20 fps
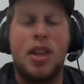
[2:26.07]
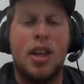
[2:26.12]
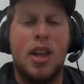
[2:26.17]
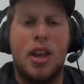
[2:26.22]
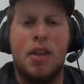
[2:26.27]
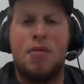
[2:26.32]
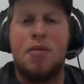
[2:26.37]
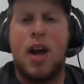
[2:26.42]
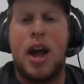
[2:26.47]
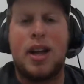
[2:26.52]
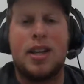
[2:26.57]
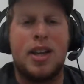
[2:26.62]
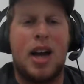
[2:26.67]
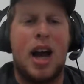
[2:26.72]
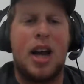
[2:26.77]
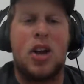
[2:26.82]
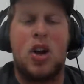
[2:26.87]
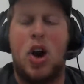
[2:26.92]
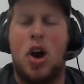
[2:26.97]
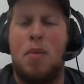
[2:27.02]
In fact,
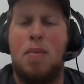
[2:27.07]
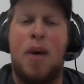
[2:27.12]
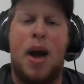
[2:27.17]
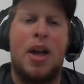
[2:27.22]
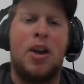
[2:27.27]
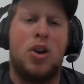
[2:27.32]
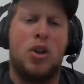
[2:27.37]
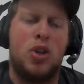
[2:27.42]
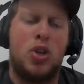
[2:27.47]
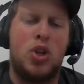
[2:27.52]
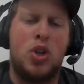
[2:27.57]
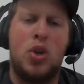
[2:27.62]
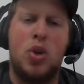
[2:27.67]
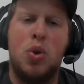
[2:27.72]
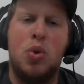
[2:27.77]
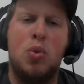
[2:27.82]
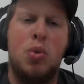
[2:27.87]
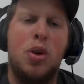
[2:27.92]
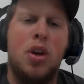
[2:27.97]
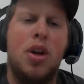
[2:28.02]
I caught mine on
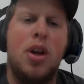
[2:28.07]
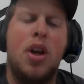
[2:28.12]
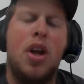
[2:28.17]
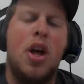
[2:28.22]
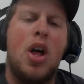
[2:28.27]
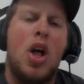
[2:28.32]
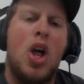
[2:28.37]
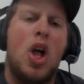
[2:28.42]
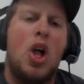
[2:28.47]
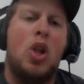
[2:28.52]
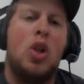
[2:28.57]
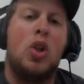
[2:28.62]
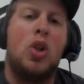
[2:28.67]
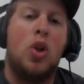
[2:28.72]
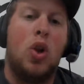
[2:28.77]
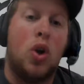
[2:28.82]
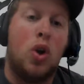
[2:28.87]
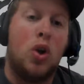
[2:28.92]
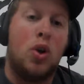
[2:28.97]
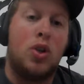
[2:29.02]
2
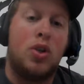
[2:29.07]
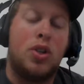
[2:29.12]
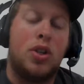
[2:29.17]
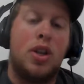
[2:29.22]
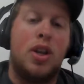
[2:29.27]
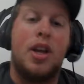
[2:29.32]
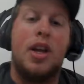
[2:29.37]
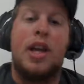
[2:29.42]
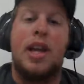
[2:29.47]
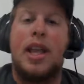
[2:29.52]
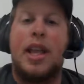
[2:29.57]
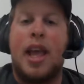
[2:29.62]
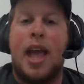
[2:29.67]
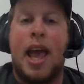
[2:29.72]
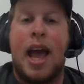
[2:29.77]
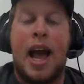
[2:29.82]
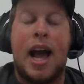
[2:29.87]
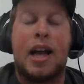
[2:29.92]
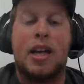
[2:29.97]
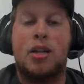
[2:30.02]
lures.
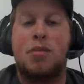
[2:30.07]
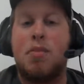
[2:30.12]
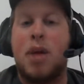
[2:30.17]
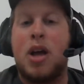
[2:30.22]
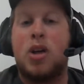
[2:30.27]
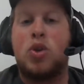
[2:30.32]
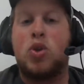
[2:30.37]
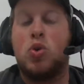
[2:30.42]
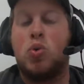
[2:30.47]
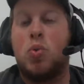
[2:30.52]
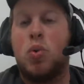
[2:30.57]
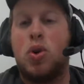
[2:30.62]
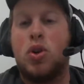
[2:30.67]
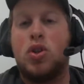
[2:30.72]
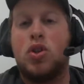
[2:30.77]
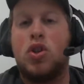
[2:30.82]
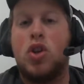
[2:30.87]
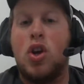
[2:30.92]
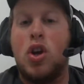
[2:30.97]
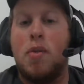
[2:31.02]
Castmaster
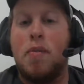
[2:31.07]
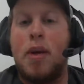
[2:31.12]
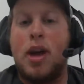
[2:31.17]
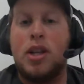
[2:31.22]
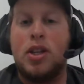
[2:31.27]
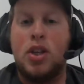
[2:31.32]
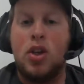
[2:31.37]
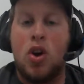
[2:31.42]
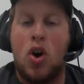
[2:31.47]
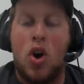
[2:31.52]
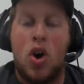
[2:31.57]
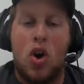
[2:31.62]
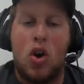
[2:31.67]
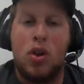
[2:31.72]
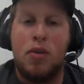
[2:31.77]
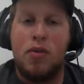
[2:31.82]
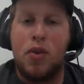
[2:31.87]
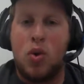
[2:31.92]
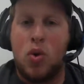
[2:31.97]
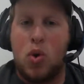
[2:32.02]
works. Basically, all
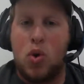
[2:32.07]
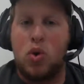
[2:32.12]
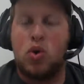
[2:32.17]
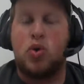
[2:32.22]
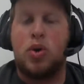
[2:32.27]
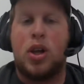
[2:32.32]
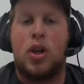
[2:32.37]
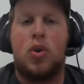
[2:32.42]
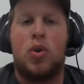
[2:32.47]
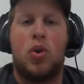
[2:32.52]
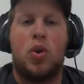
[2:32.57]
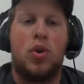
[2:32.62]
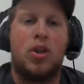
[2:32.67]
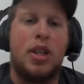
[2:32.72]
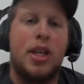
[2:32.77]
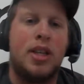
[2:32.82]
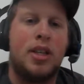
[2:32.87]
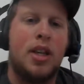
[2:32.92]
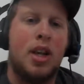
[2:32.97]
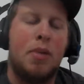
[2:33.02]
of your ultralight lures
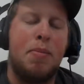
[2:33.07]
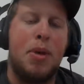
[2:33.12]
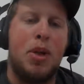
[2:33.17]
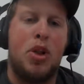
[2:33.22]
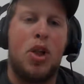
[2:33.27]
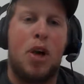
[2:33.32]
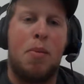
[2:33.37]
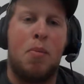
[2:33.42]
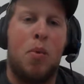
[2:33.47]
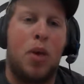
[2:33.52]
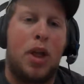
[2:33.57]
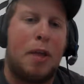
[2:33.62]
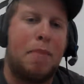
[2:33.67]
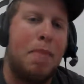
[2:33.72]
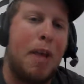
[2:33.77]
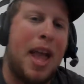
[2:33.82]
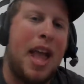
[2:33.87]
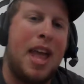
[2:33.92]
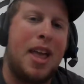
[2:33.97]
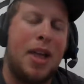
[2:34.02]
is going to be a lot more
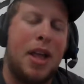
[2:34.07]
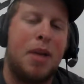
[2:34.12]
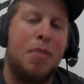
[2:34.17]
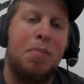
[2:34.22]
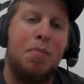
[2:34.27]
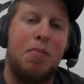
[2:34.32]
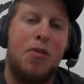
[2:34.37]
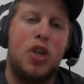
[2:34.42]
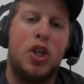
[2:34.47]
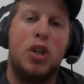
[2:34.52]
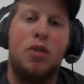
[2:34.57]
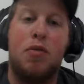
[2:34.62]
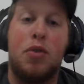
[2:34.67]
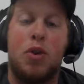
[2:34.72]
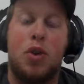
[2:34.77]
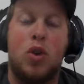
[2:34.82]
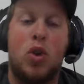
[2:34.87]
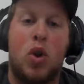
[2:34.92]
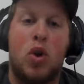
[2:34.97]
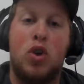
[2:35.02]
like fishing for
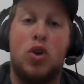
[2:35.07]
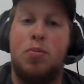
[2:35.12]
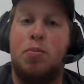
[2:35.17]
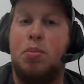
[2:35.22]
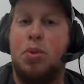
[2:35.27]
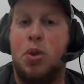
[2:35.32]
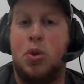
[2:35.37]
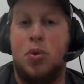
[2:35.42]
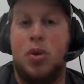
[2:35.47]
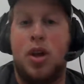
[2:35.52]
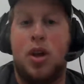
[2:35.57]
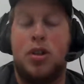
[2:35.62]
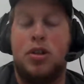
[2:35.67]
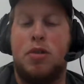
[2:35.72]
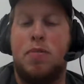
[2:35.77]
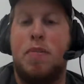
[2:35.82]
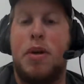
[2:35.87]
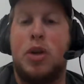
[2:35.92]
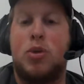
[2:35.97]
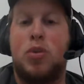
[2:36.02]
large bluegill. It's
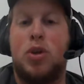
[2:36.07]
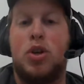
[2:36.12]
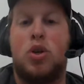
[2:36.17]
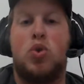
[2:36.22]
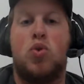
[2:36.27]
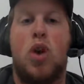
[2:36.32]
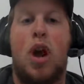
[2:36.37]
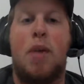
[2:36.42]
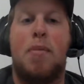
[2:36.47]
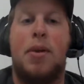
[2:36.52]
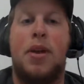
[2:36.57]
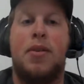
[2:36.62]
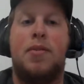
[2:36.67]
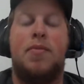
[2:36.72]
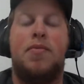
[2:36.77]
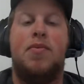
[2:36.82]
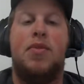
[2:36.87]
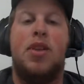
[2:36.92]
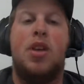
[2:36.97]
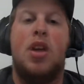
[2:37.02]
the best way to describe
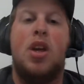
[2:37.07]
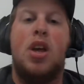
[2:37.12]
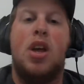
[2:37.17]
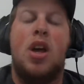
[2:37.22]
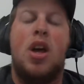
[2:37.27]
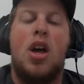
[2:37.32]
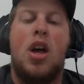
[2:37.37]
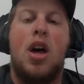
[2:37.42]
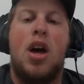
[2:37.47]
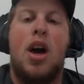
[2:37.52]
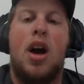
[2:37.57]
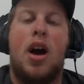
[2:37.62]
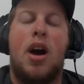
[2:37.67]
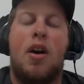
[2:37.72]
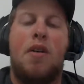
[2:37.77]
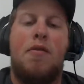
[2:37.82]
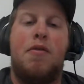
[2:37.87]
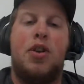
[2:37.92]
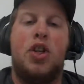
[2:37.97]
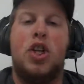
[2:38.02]

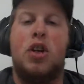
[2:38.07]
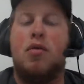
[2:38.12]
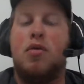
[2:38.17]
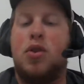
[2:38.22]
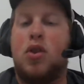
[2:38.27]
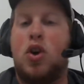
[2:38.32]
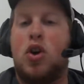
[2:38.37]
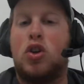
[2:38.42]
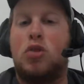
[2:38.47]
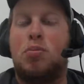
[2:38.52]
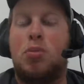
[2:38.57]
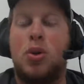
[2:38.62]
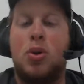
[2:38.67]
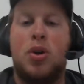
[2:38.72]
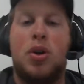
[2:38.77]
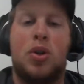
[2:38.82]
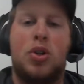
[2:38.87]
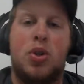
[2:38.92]
it. Fishing for large bluegill.